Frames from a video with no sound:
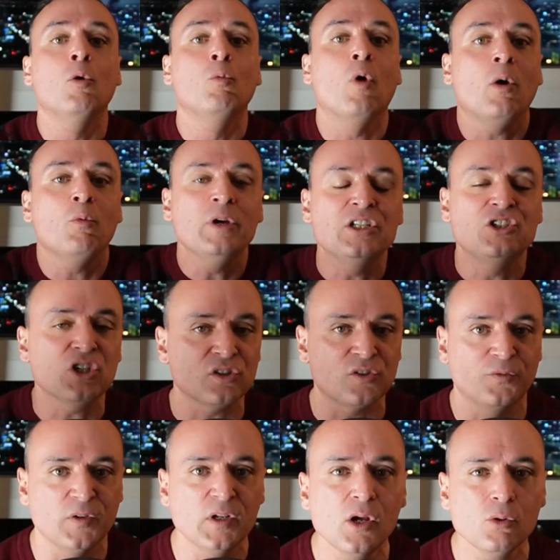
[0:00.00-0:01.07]
What we
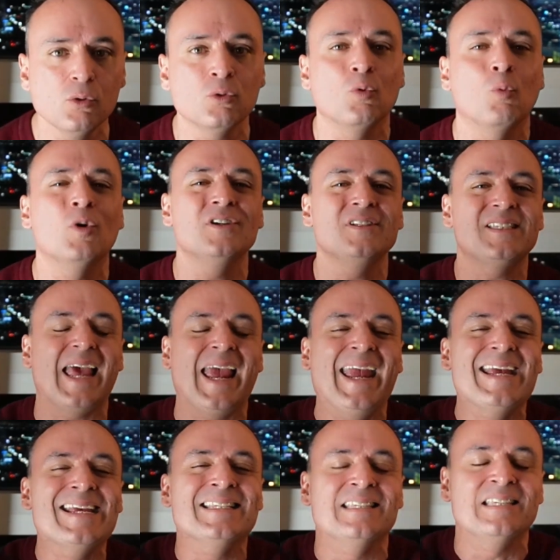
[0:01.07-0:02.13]
just viewed was
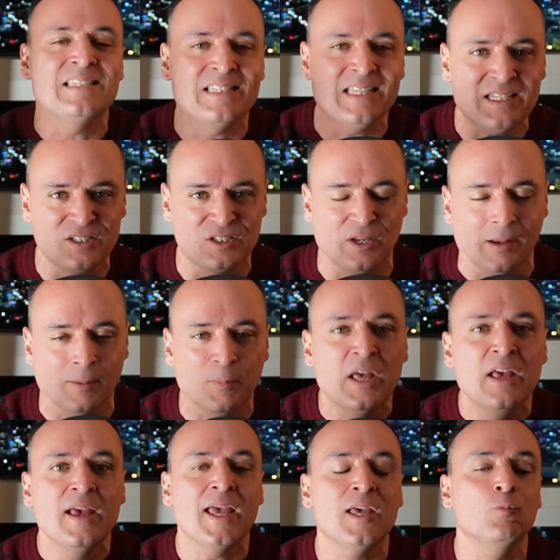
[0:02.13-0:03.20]
a system.
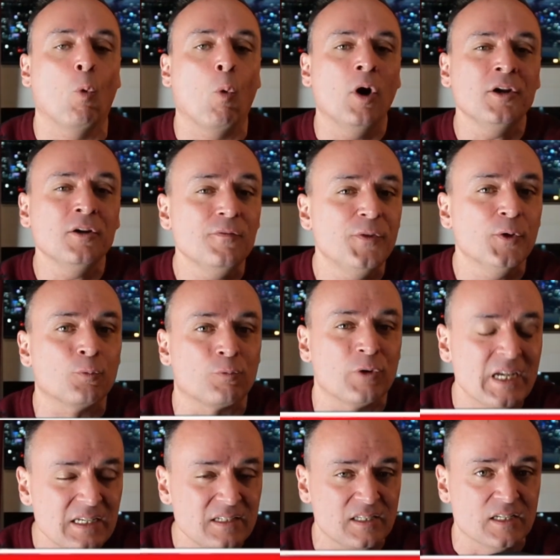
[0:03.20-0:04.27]
And one of the
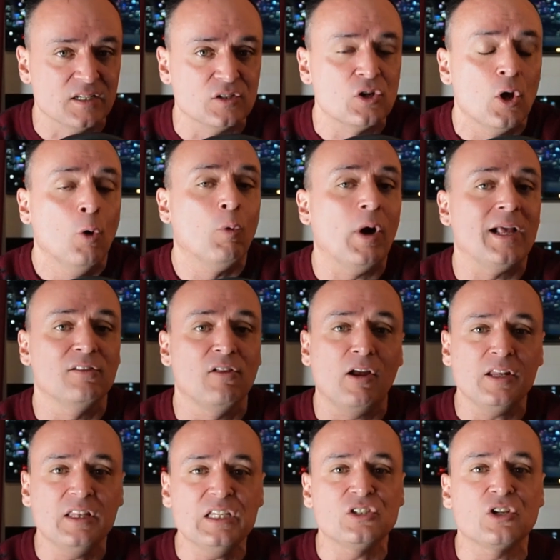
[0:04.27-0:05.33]
reasons why a
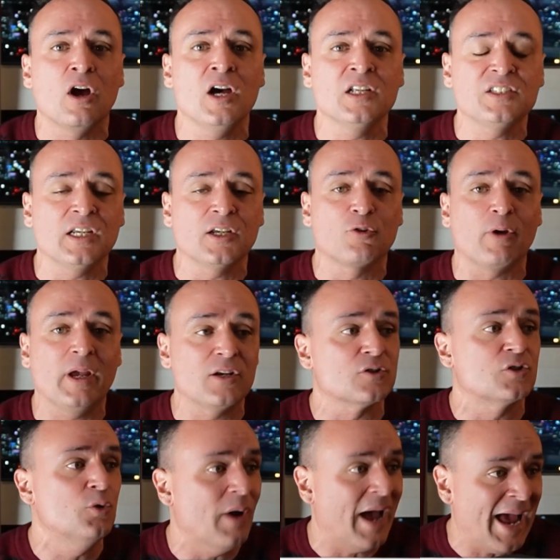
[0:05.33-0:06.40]
lot of these content
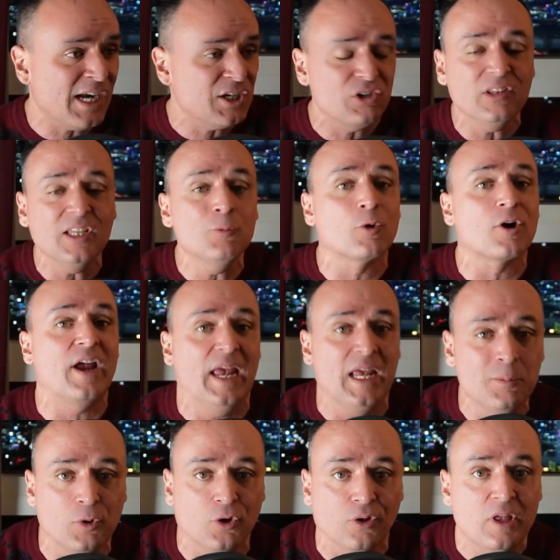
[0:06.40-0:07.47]
creators who actually were
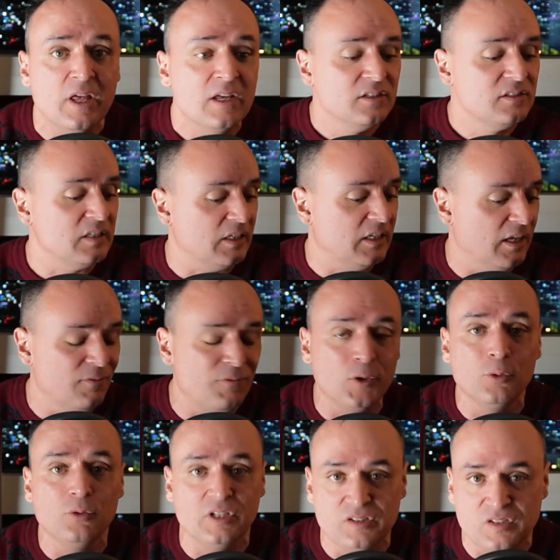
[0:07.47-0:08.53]
able to give
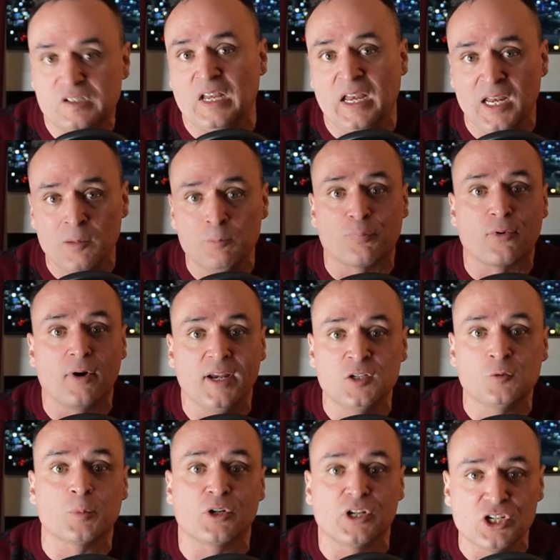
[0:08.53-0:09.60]
you the same
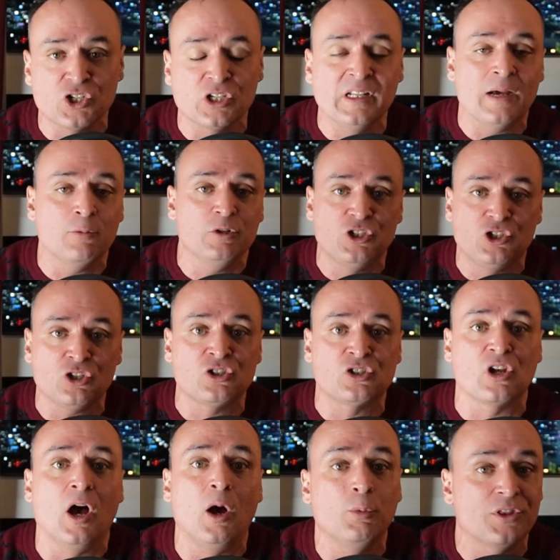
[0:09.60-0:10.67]
price prediction that we just
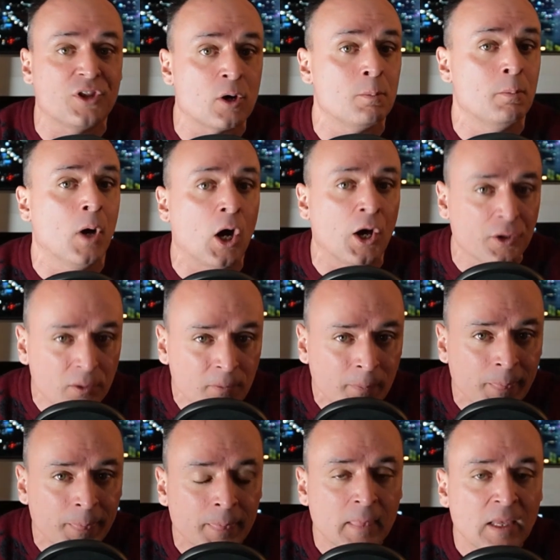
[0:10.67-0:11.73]
saw with our model,